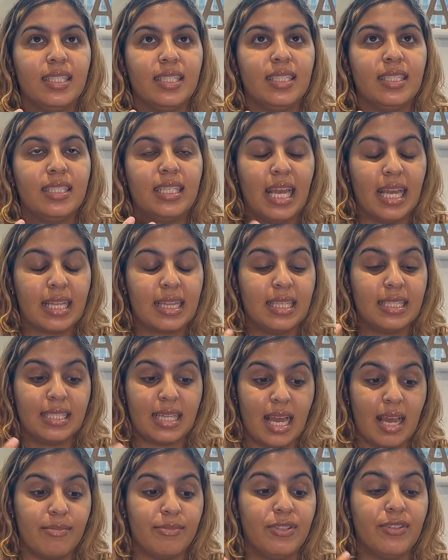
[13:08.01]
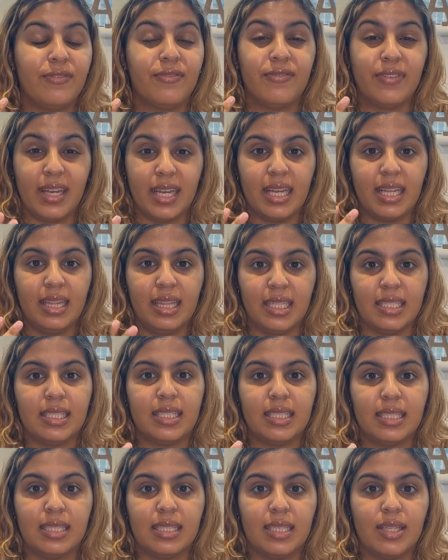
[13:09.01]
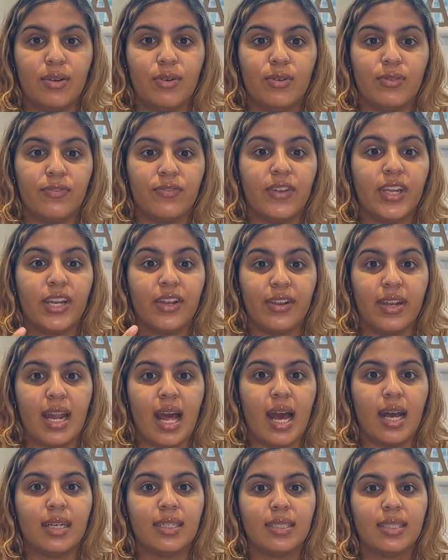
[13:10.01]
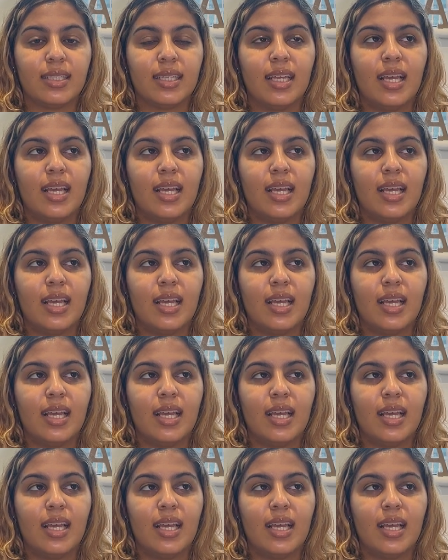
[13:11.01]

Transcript: take the time to figure it out.